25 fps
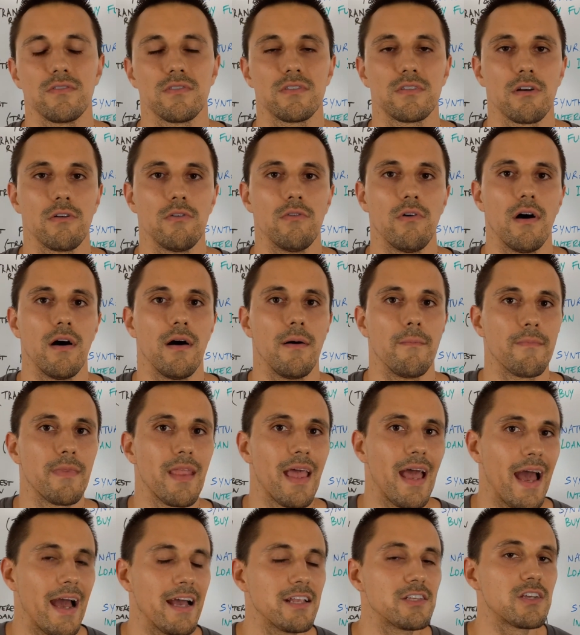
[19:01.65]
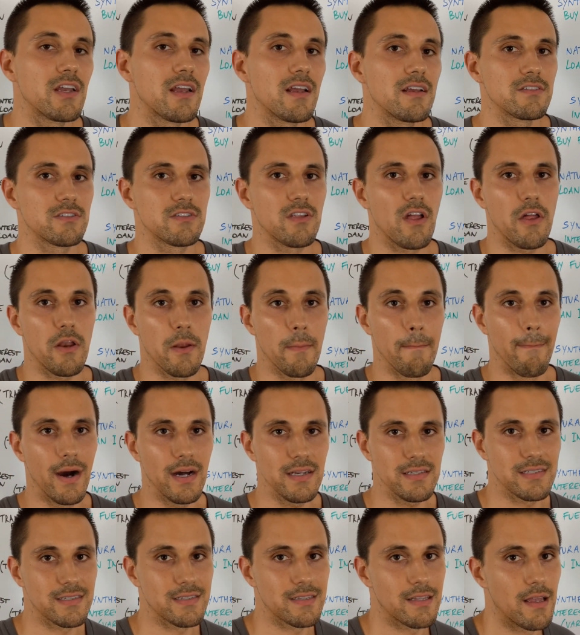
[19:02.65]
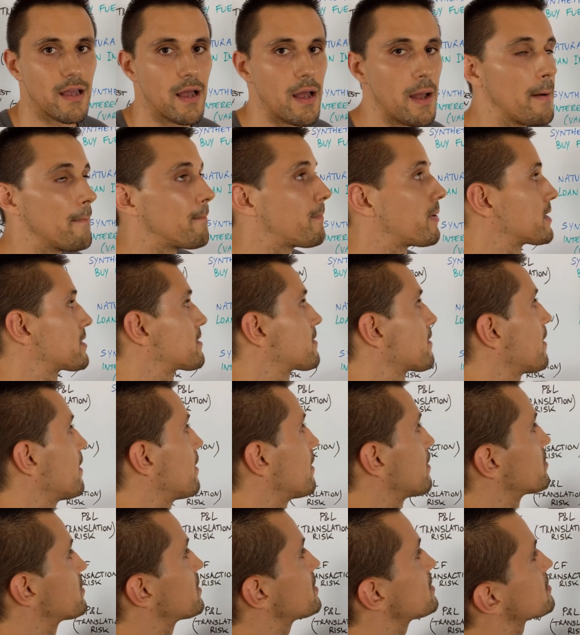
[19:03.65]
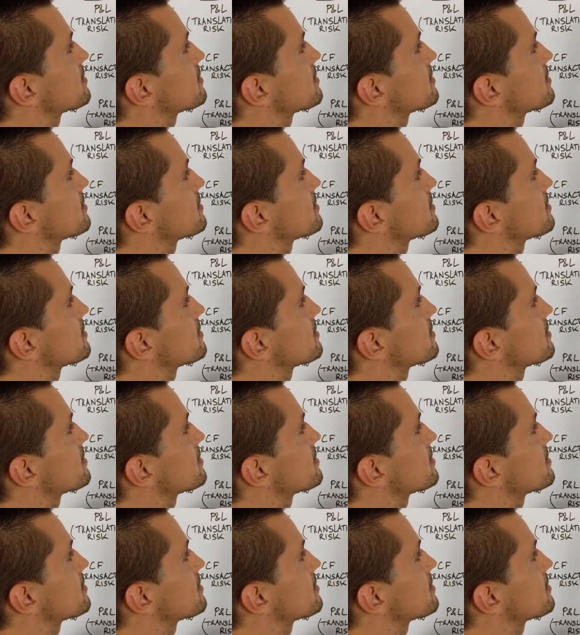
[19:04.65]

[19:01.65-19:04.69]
So hedging is not a must, but